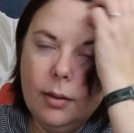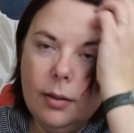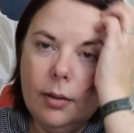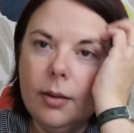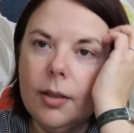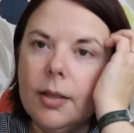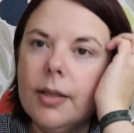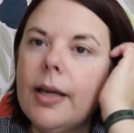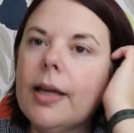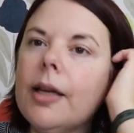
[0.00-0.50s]

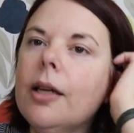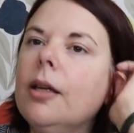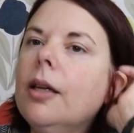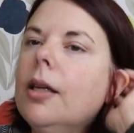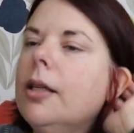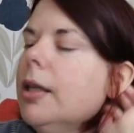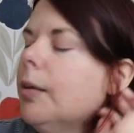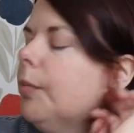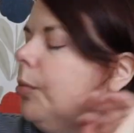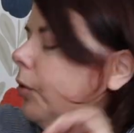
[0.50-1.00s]
the second
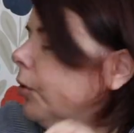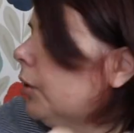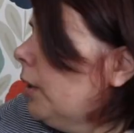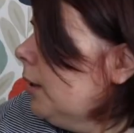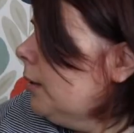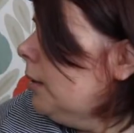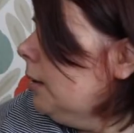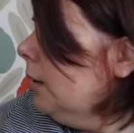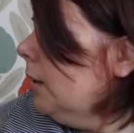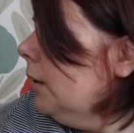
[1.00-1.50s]
knitting
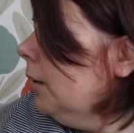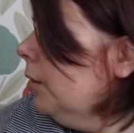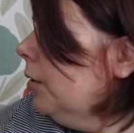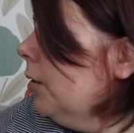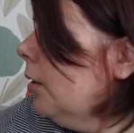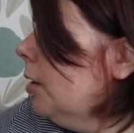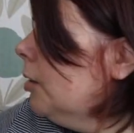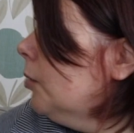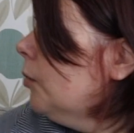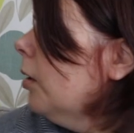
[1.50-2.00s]
project. And then the
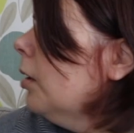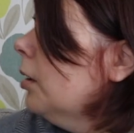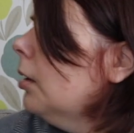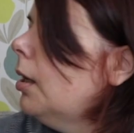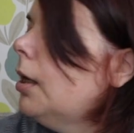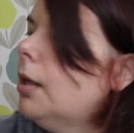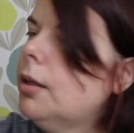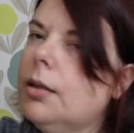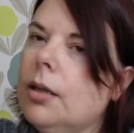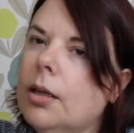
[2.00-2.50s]
third one
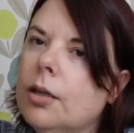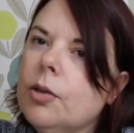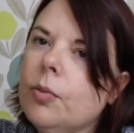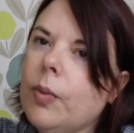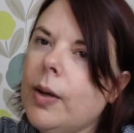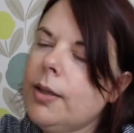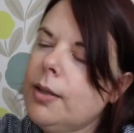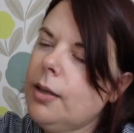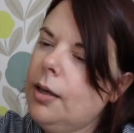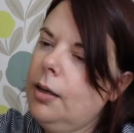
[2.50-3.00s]
is a
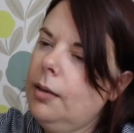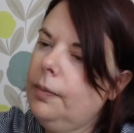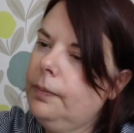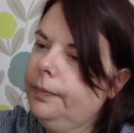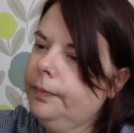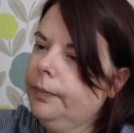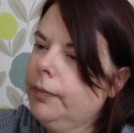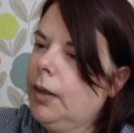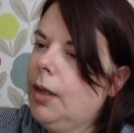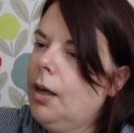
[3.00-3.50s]
sweater.
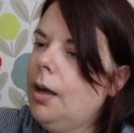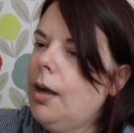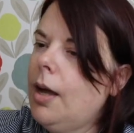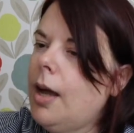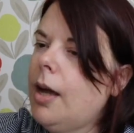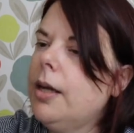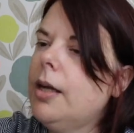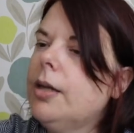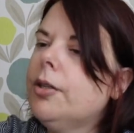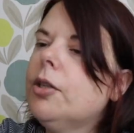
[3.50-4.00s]

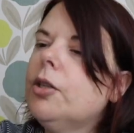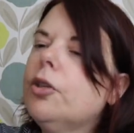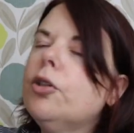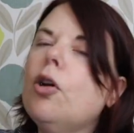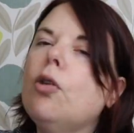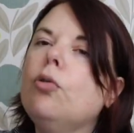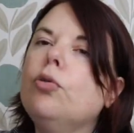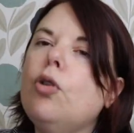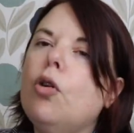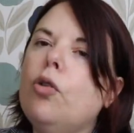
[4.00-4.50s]
And it's a
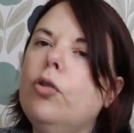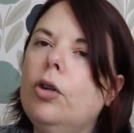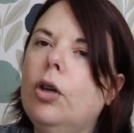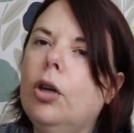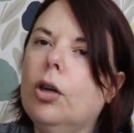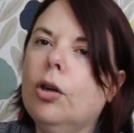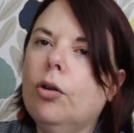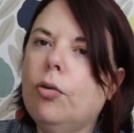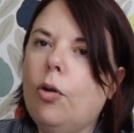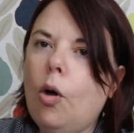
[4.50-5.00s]

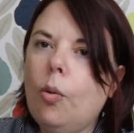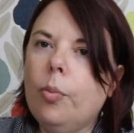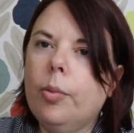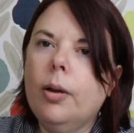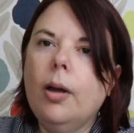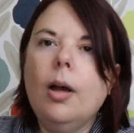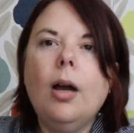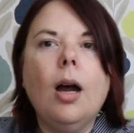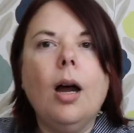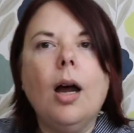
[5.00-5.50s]
Soldotna crop.
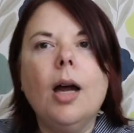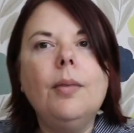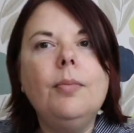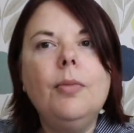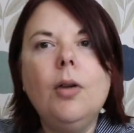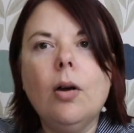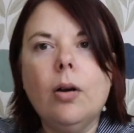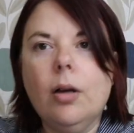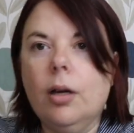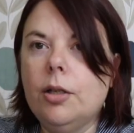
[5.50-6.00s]
I'm
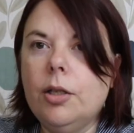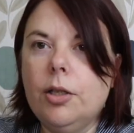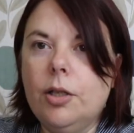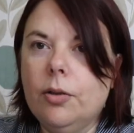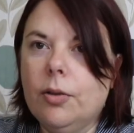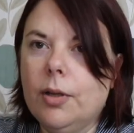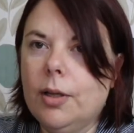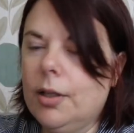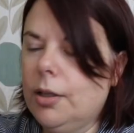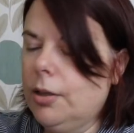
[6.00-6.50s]
not going to do
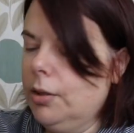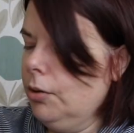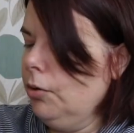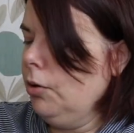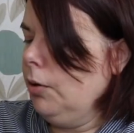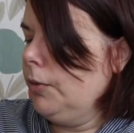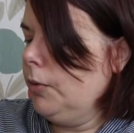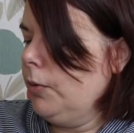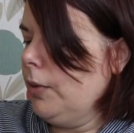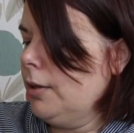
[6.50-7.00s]
this as a
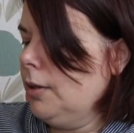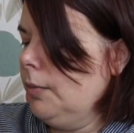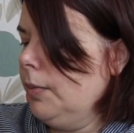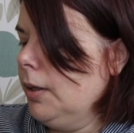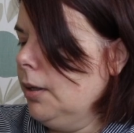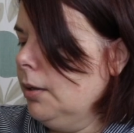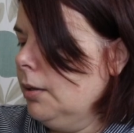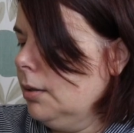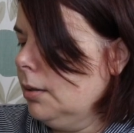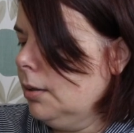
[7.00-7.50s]
crop sweater
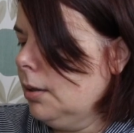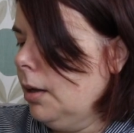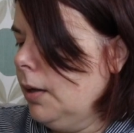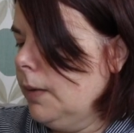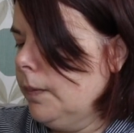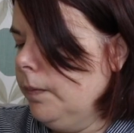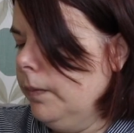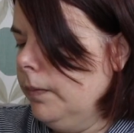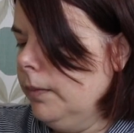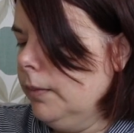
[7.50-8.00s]
because I